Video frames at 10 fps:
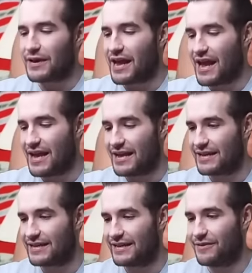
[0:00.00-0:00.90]
one.
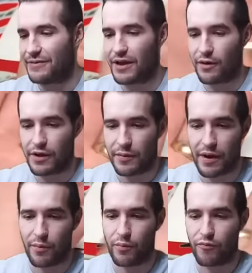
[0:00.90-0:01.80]
Here we go. Okay, we
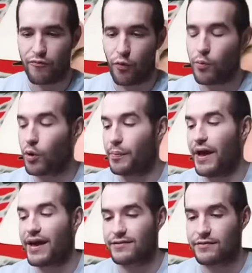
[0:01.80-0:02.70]
got... Four more
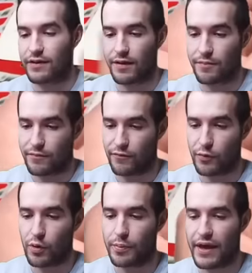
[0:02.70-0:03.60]
packs, okay.
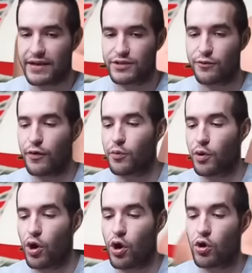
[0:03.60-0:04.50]
Four more packs. So far,
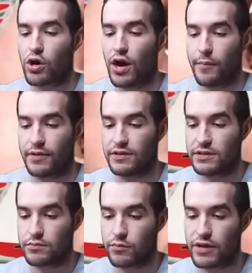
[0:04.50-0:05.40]
we're all
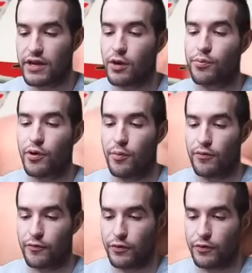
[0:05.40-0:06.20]
commons. We did get our promo, of